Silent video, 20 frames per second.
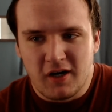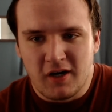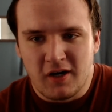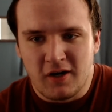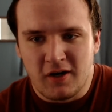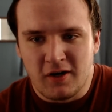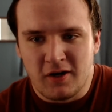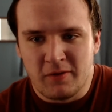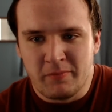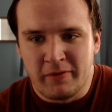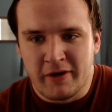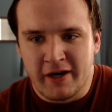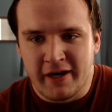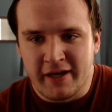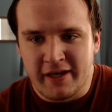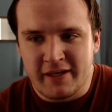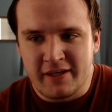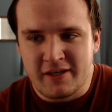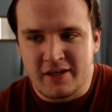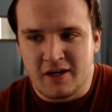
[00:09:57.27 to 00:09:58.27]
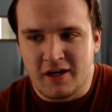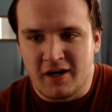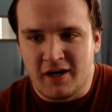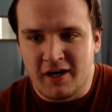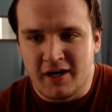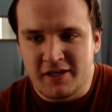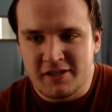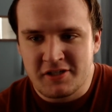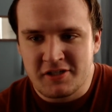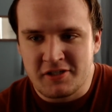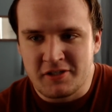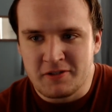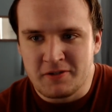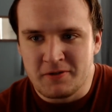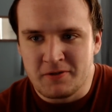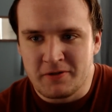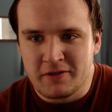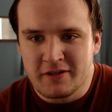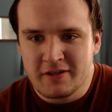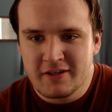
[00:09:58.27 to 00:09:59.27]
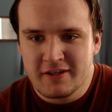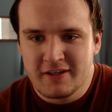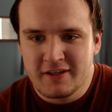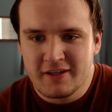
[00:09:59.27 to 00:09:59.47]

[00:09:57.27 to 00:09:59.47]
Oh my gosh, dude.